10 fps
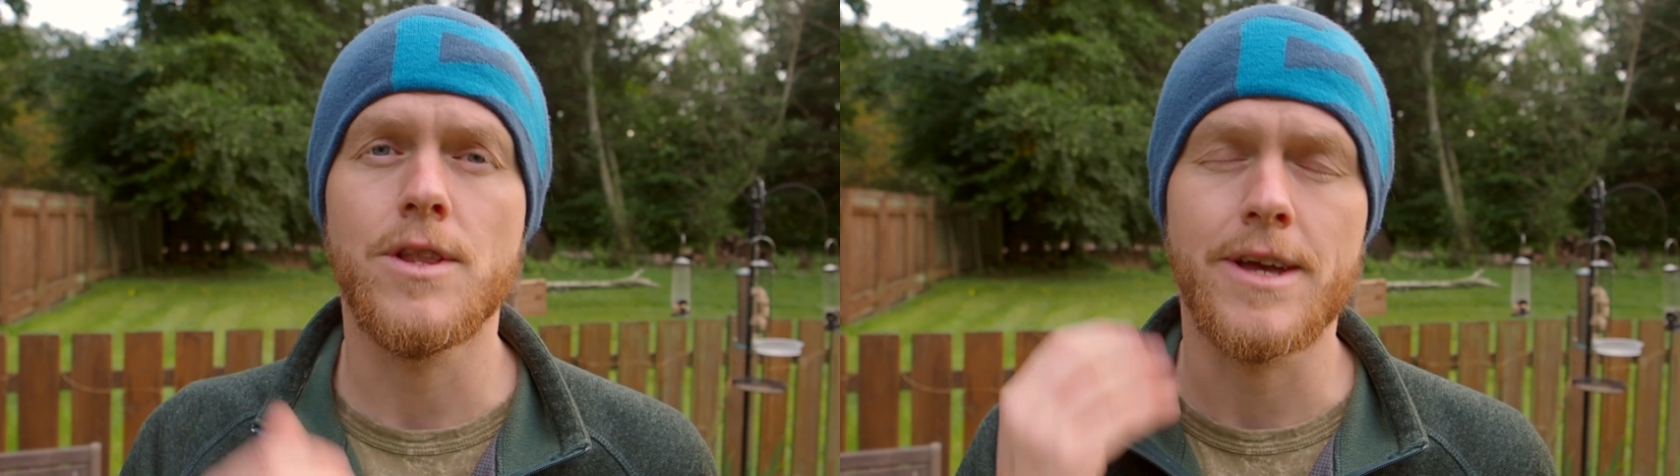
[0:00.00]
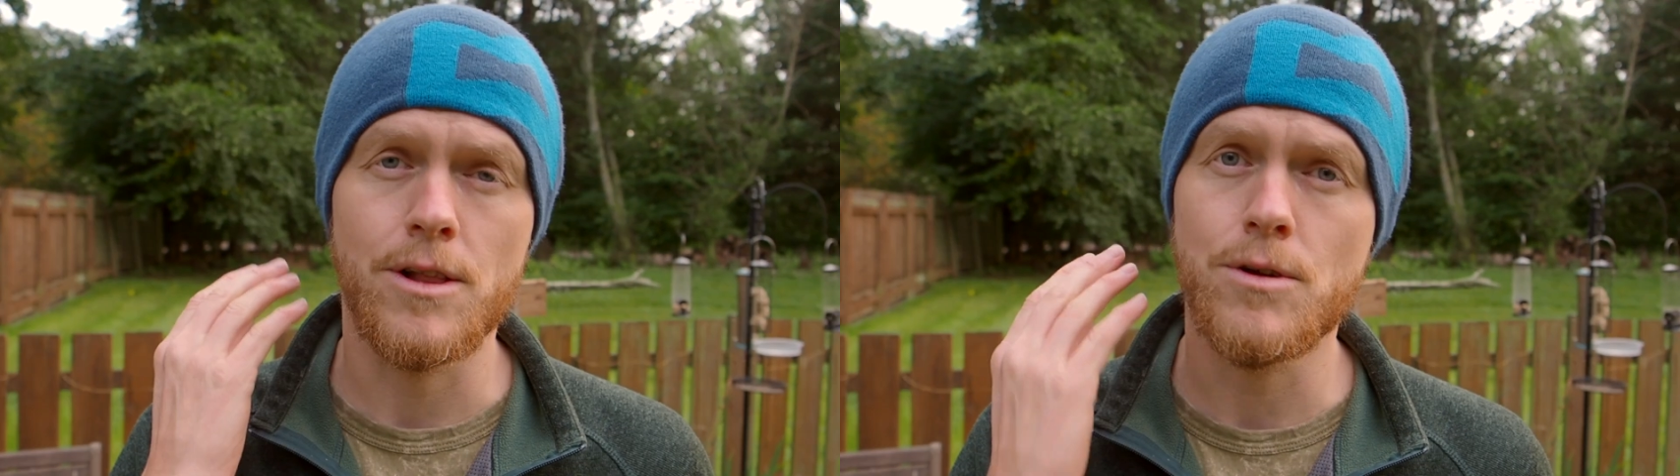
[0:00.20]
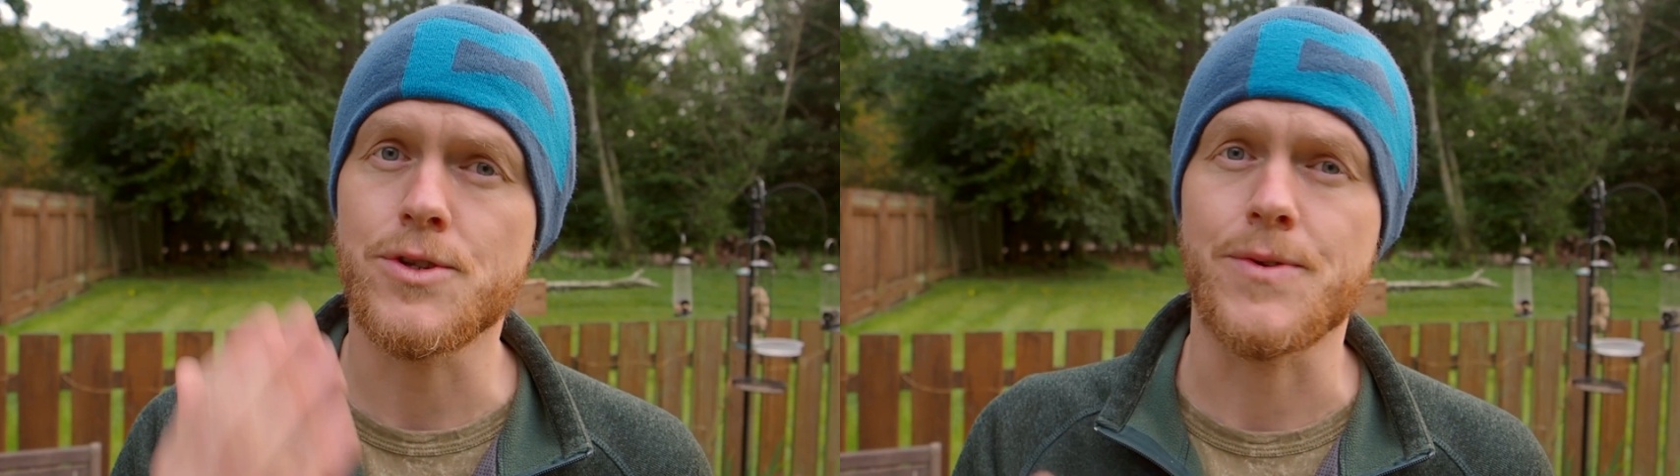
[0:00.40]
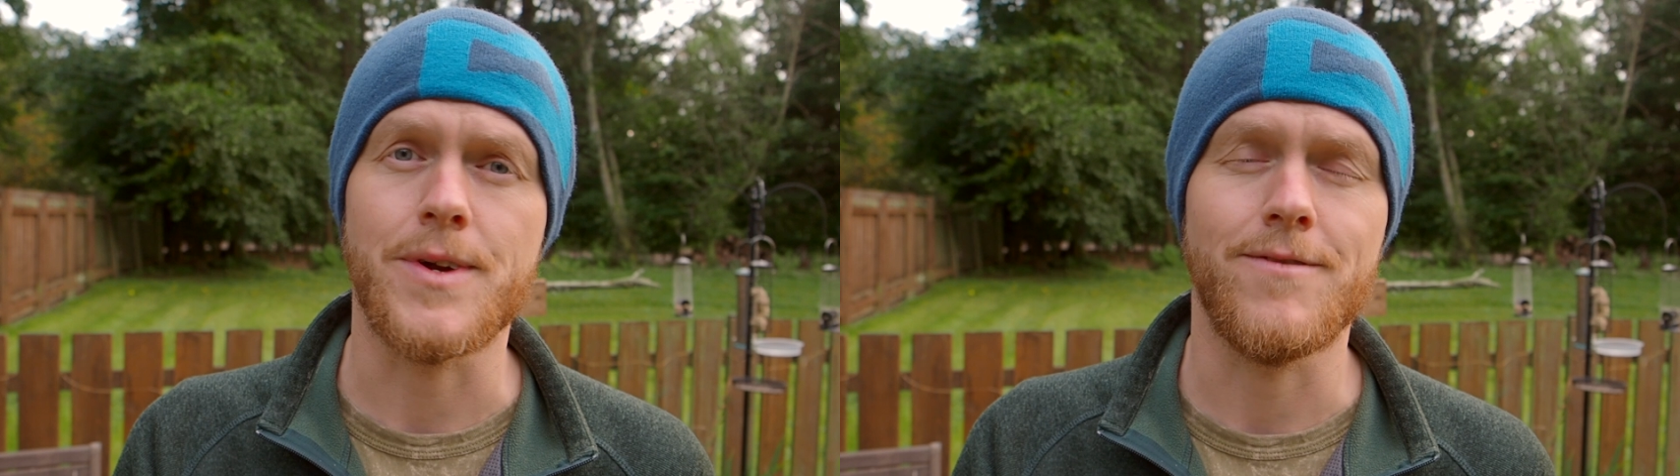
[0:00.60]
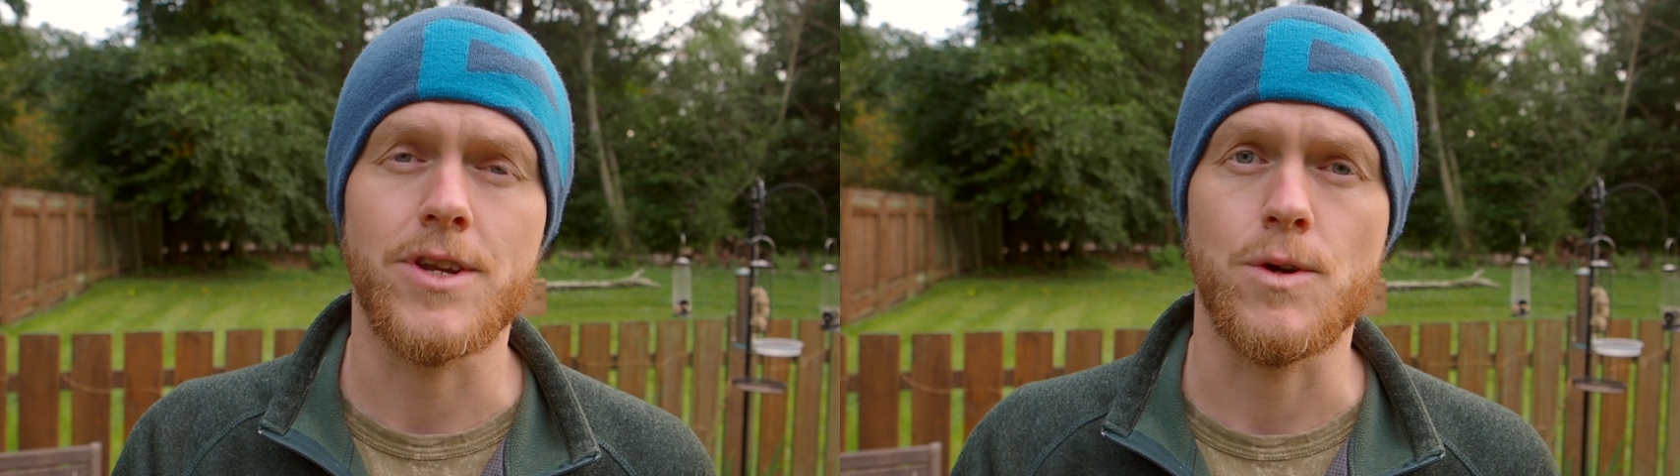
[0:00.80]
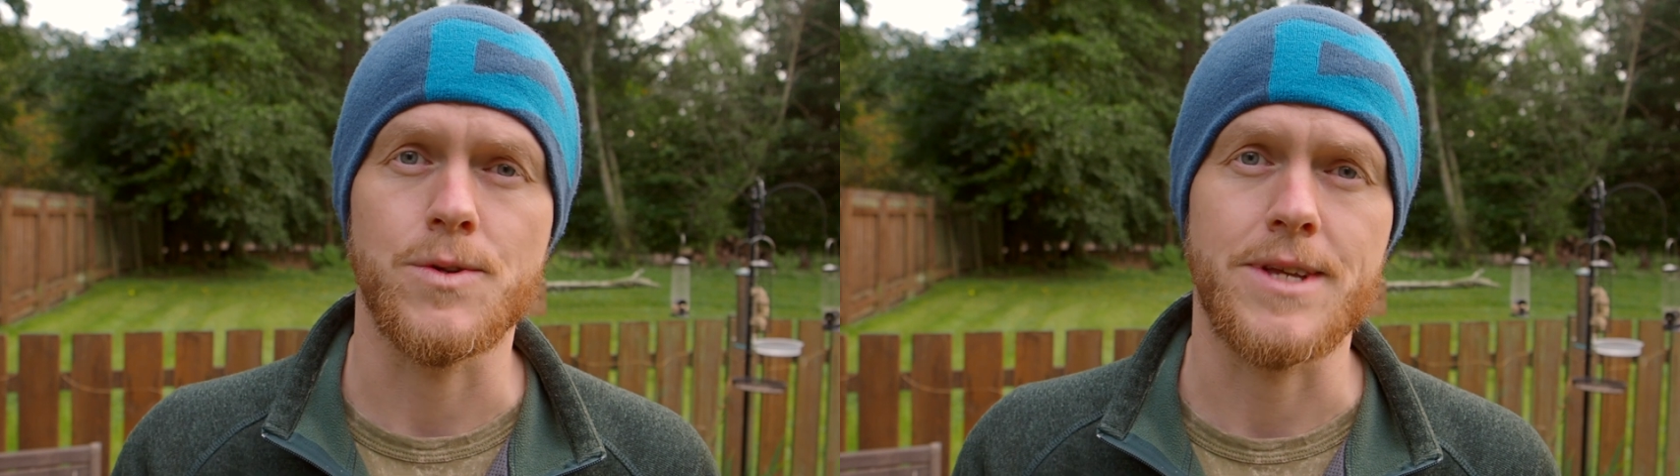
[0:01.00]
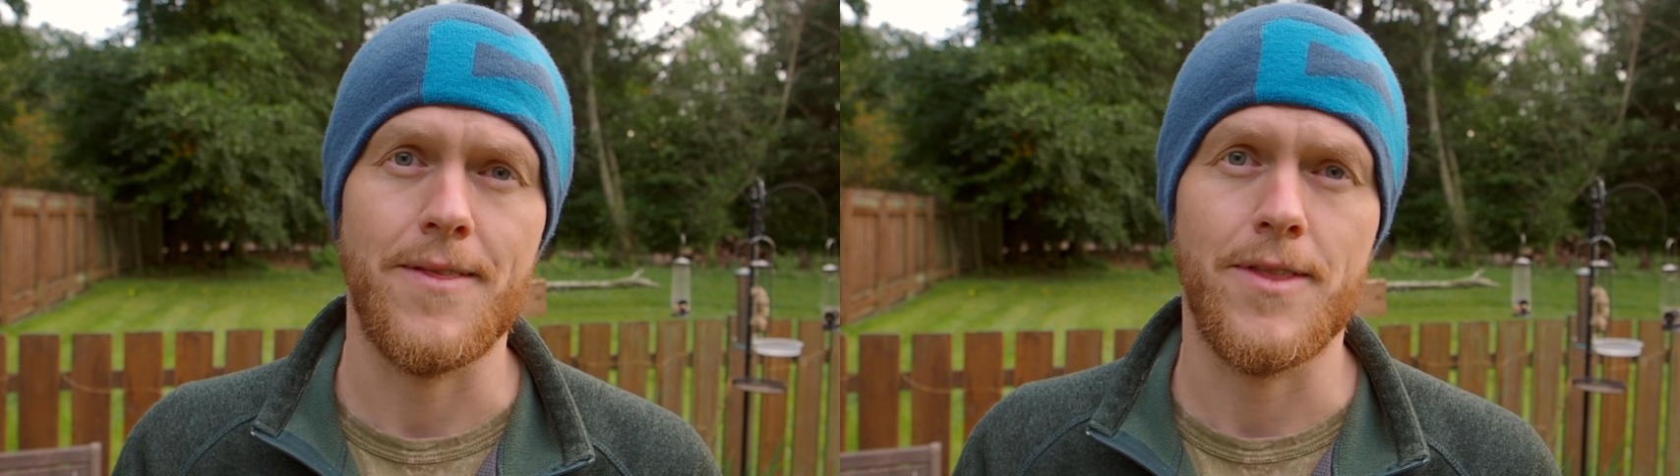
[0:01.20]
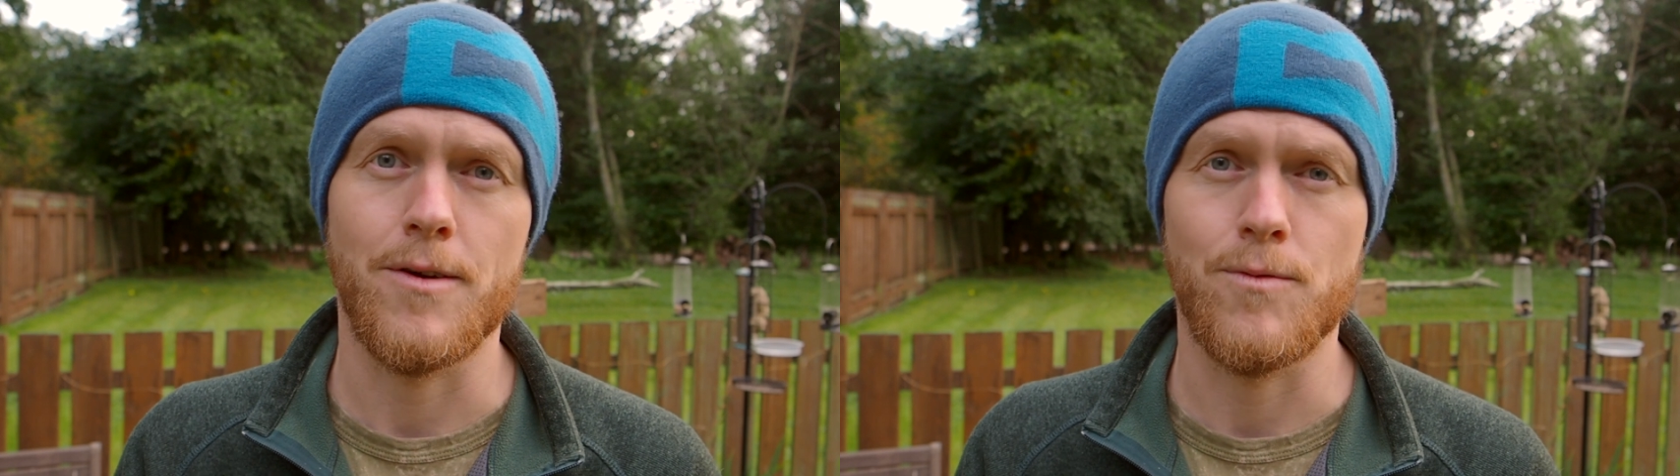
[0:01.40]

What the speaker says: There are loads of great videos out there